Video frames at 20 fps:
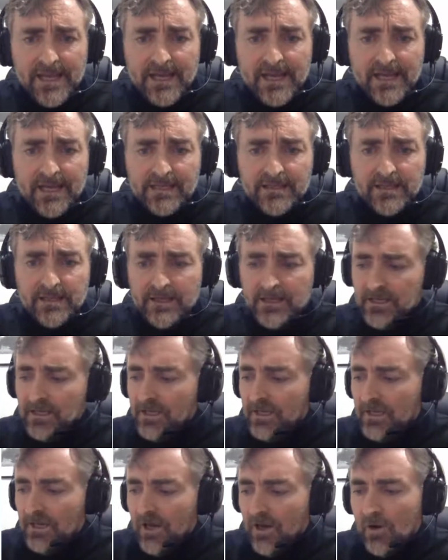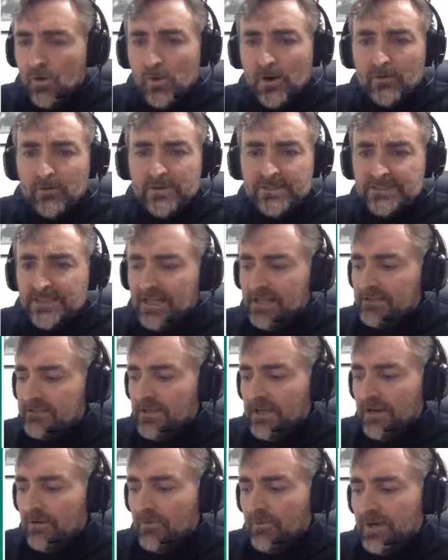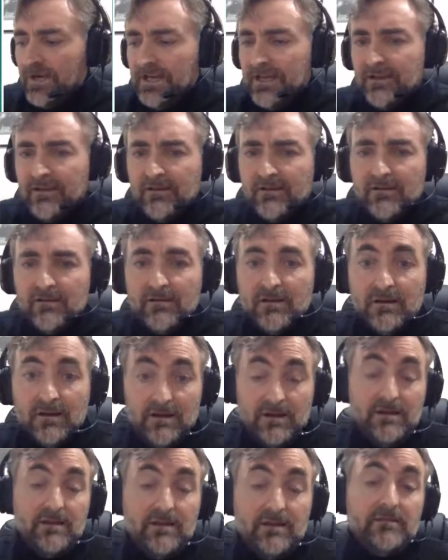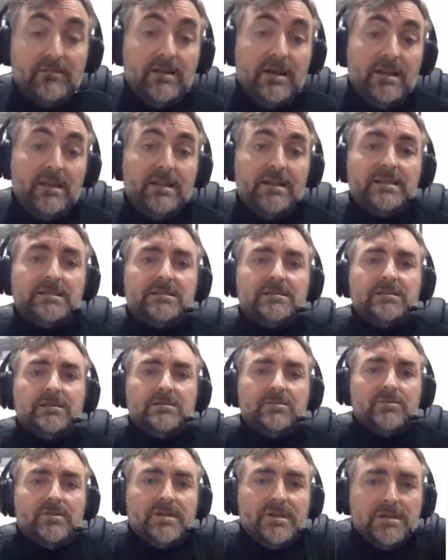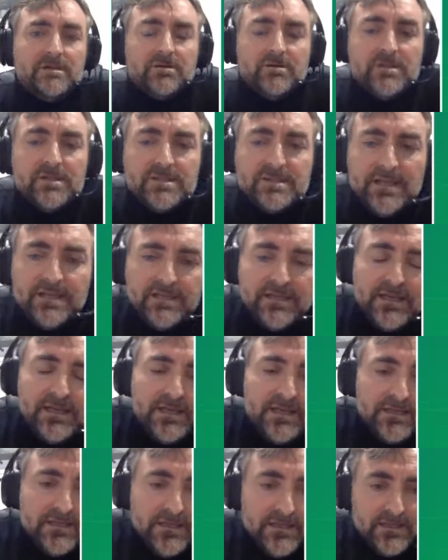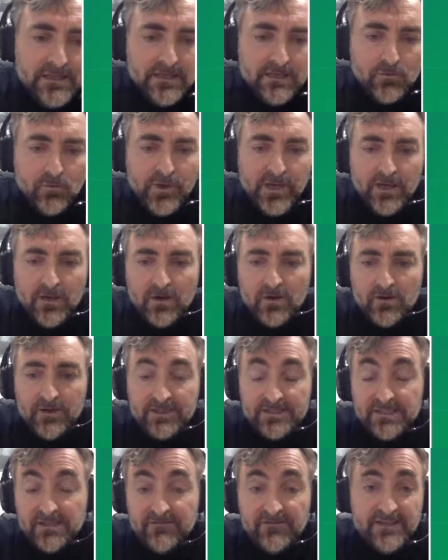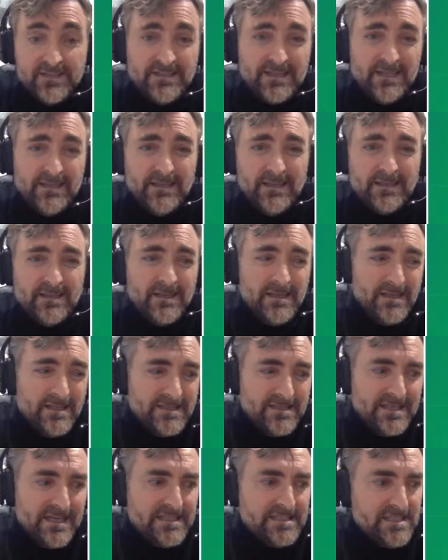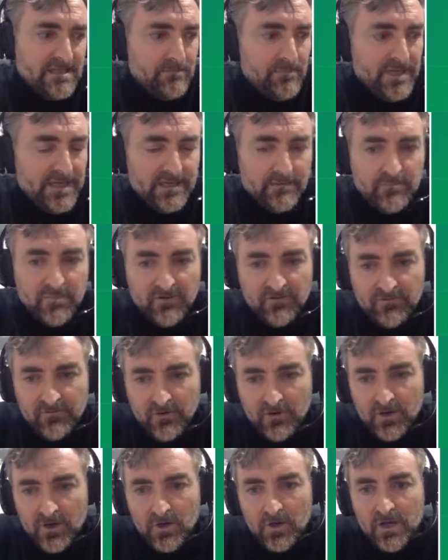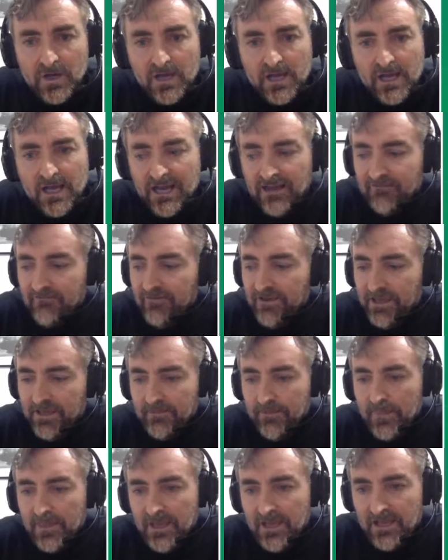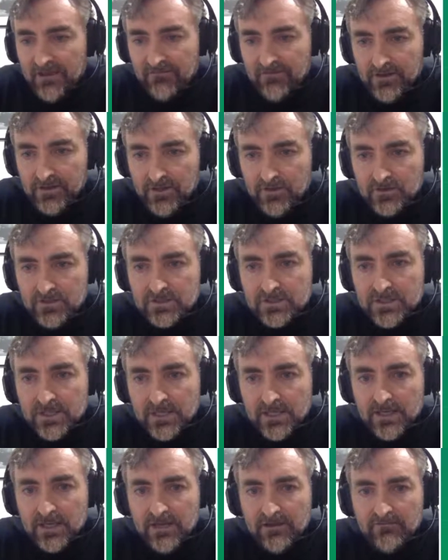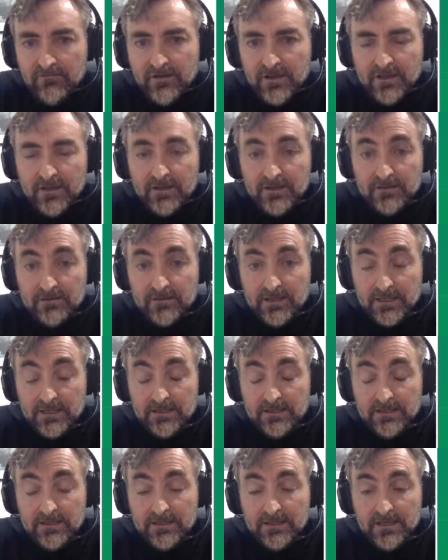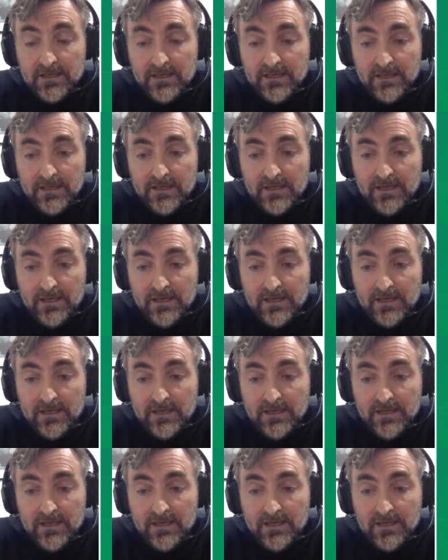And our results are really at, at, least to the to the extent that, that we know, it's the first time that such a big portfolio have been have been used and have been and